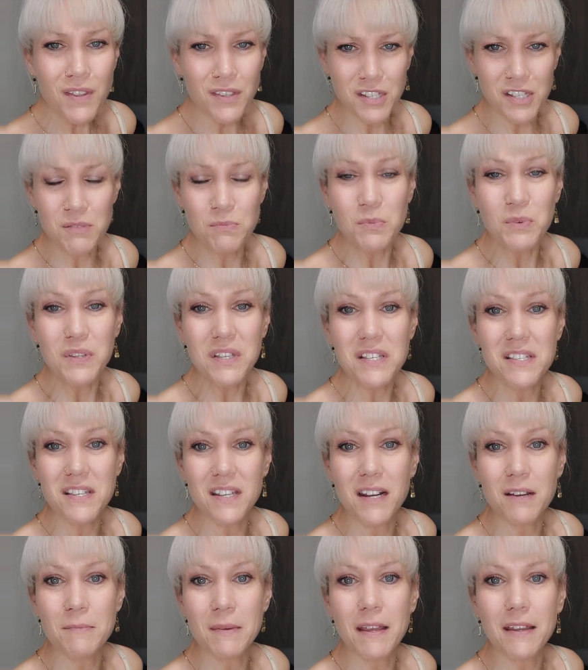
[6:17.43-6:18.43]
the smoothies
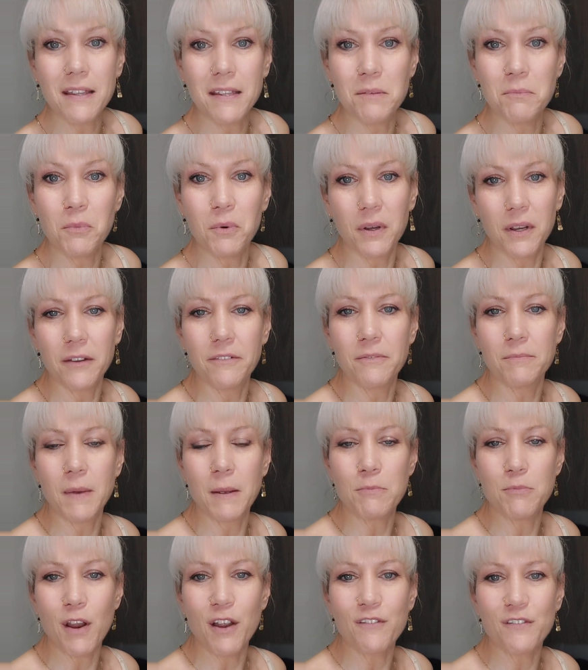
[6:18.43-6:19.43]
that I make in the morning for
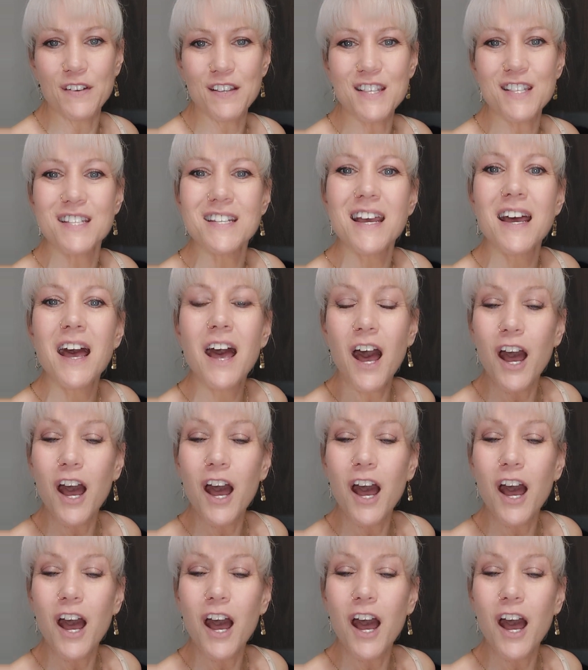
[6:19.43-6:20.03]
my breakfast.